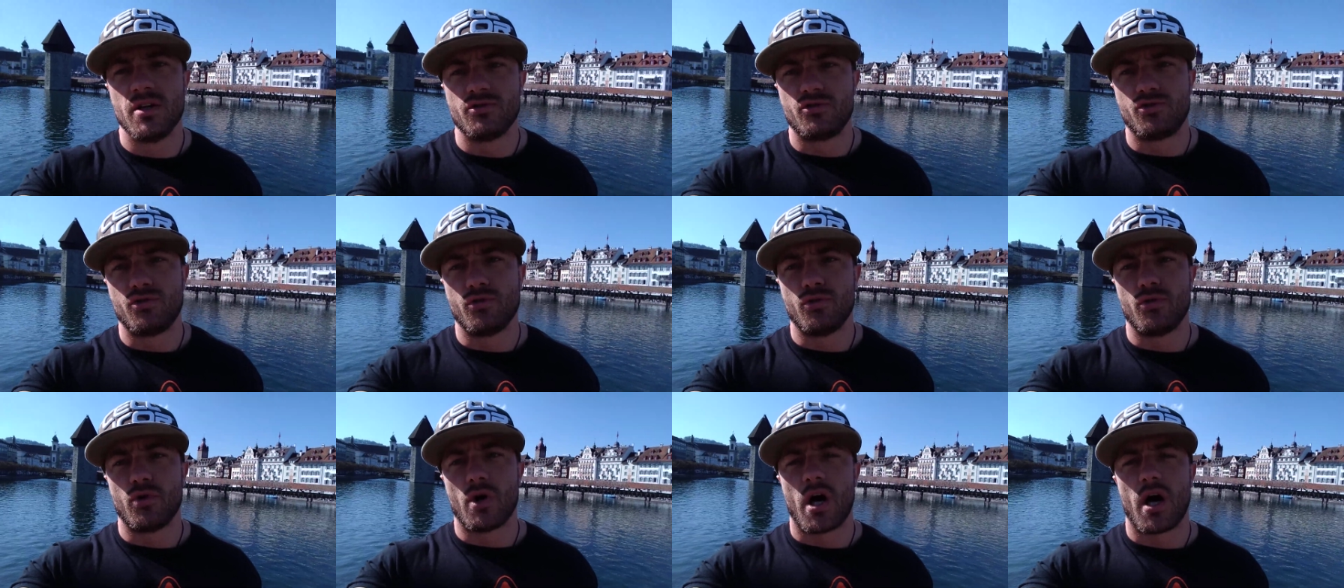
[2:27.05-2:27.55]

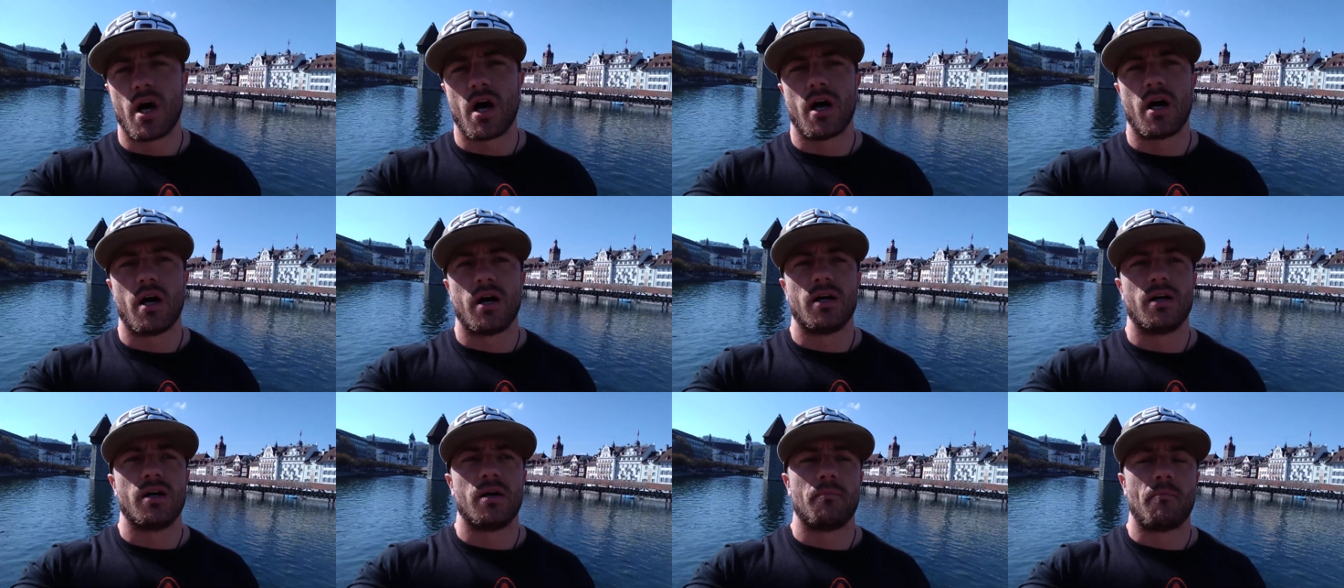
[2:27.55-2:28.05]
to
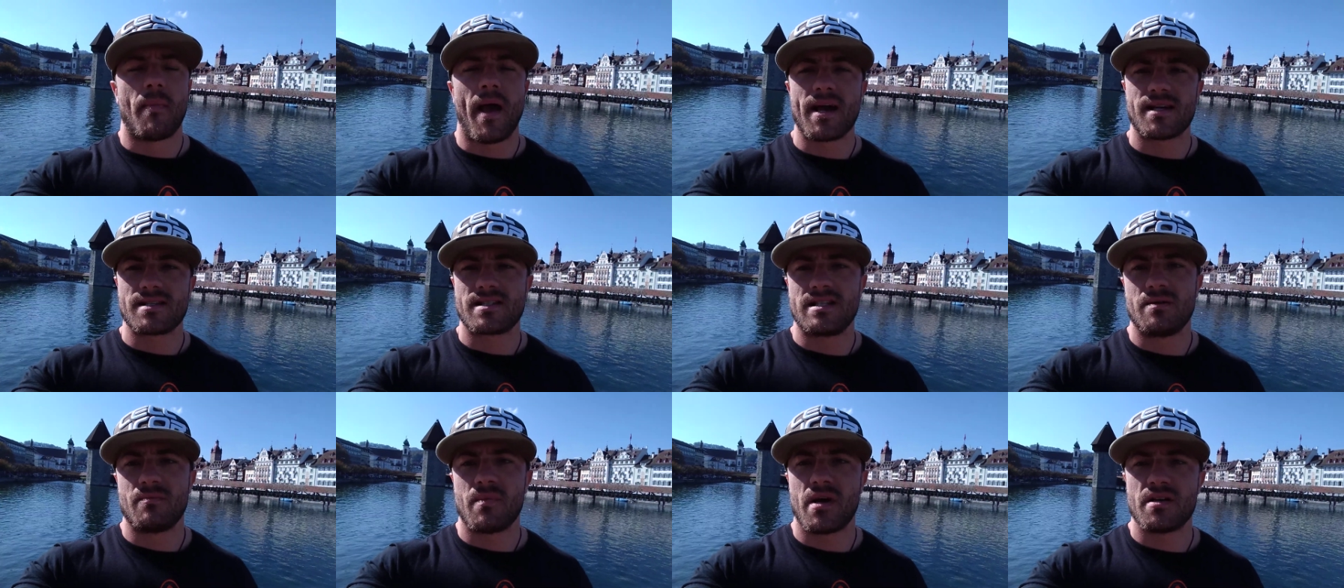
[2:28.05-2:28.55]
uh,
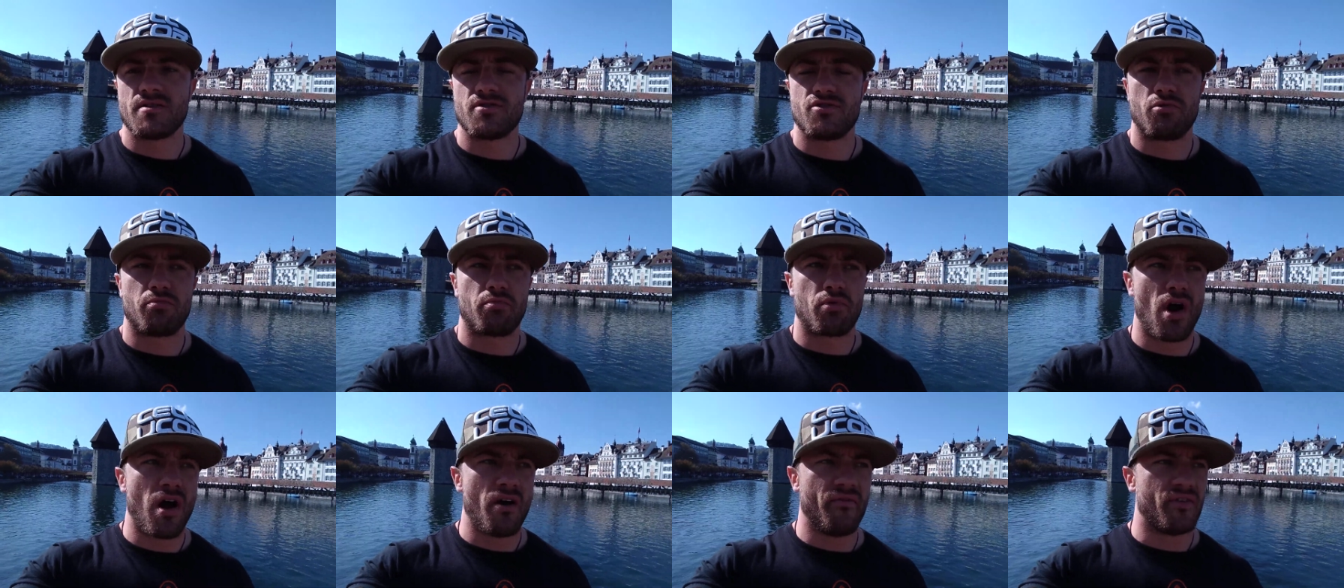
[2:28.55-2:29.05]
maximize your
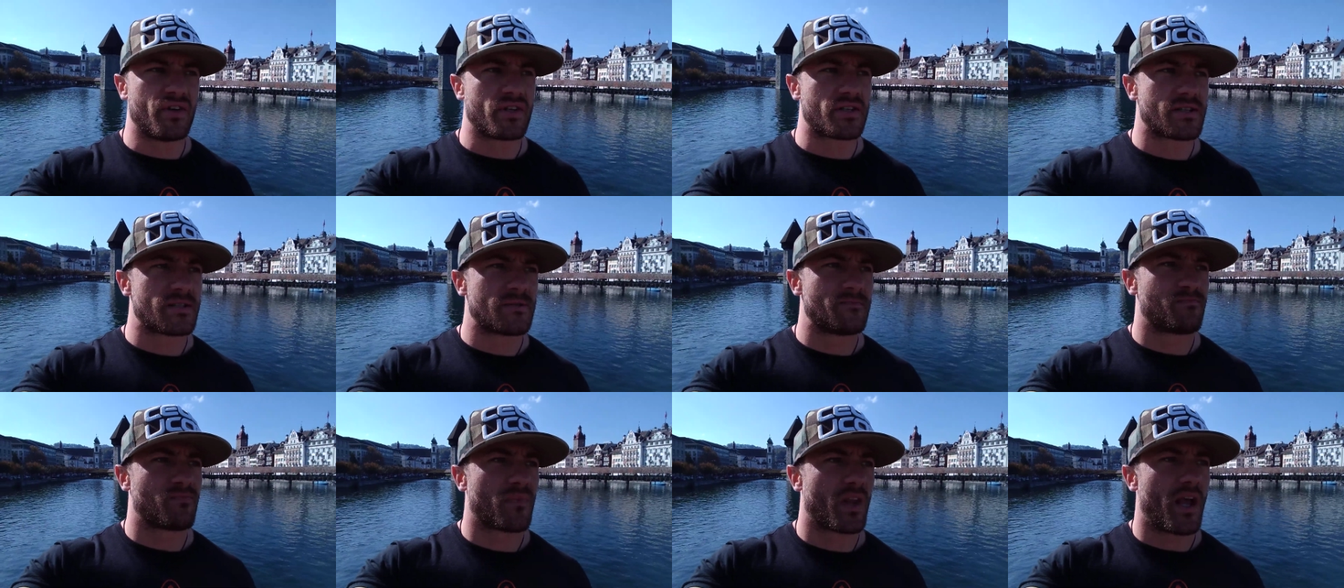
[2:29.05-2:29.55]
profits.